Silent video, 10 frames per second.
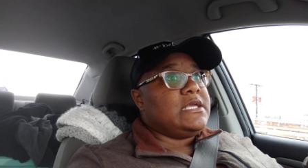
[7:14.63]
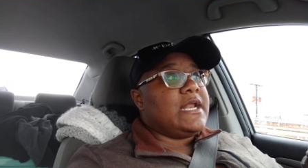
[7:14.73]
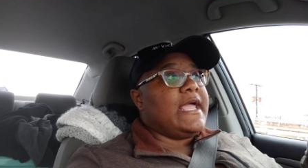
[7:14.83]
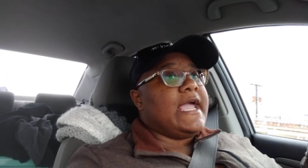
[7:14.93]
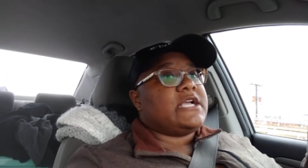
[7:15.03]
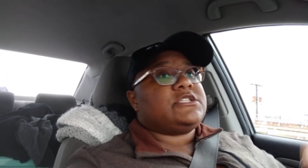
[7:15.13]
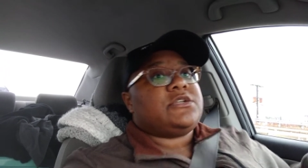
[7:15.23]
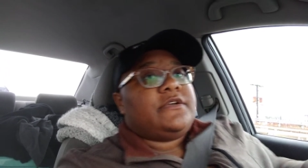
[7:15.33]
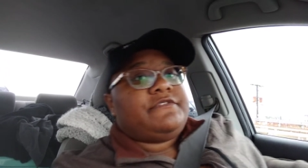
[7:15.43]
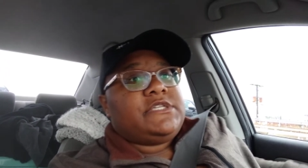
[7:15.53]
then I asked
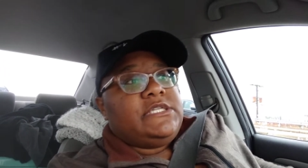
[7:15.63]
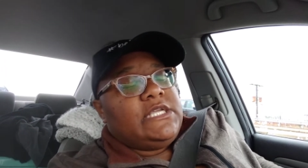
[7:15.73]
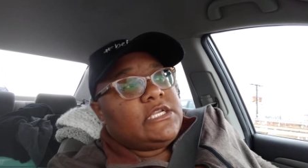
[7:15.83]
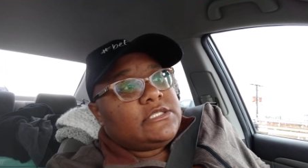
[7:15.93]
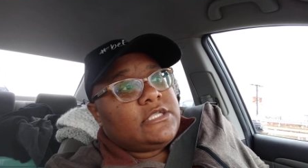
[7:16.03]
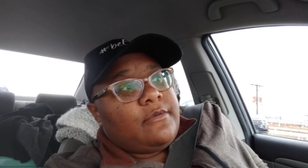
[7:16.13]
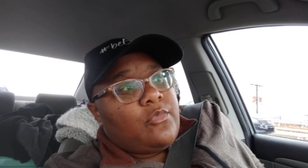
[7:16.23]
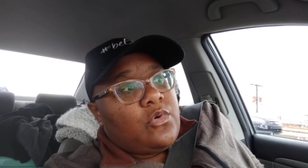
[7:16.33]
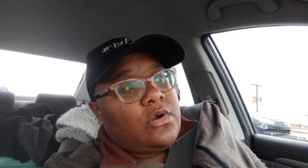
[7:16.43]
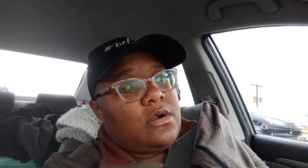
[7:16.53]
her if she needed some
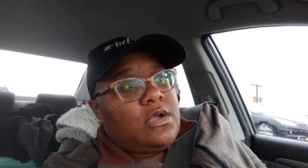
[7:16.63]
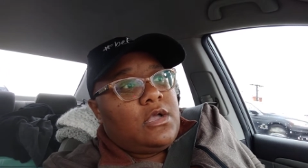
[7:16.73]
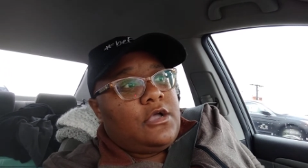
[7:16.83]
more,